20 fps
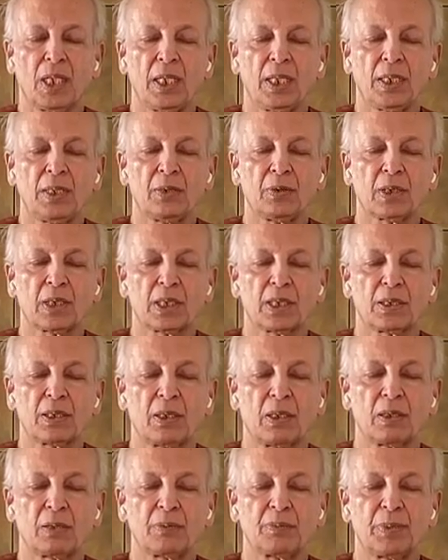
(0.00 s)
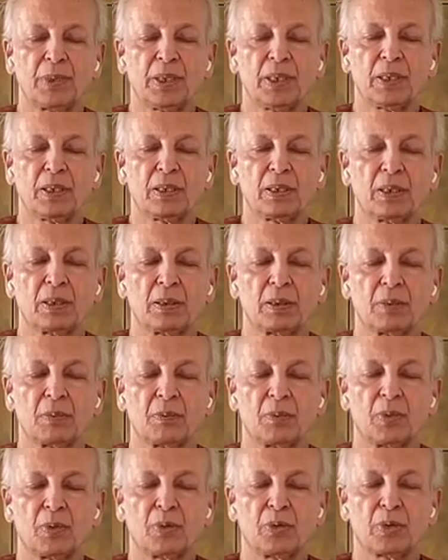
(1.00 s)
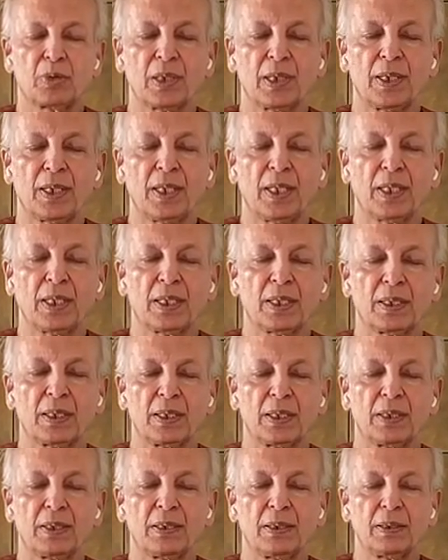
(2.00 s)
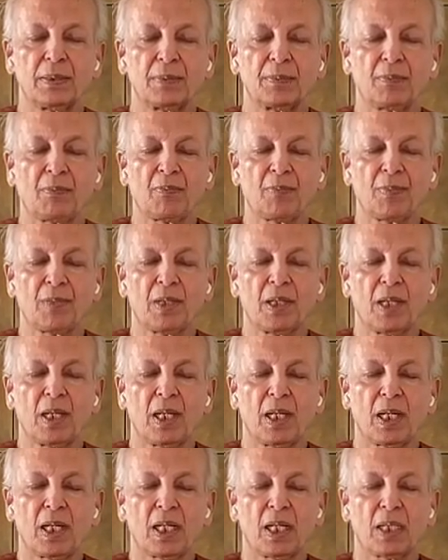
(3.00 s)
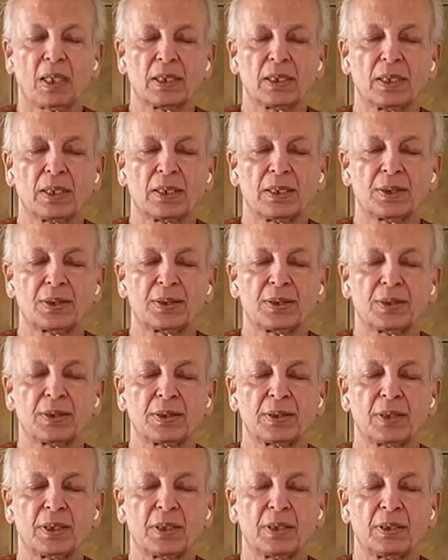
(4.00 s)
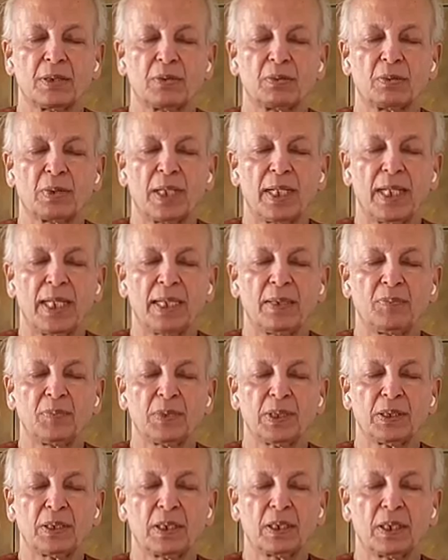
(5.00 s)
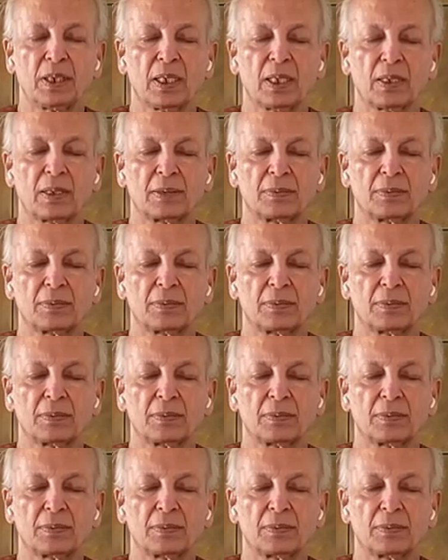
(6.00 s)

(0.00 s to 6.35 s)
You cannot bring more air in unless you empty the lung.